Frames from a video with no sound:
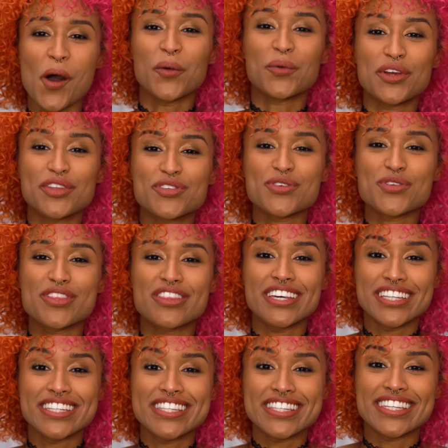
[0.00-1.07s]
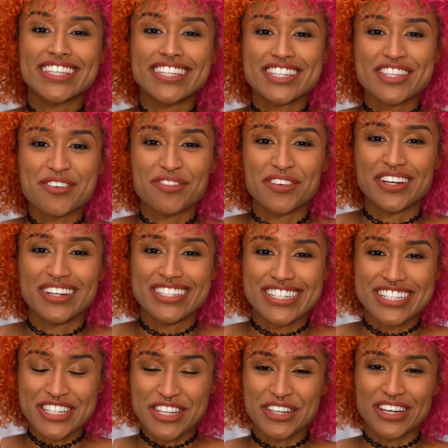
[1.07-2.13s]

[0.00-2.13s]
All right, so this is the finished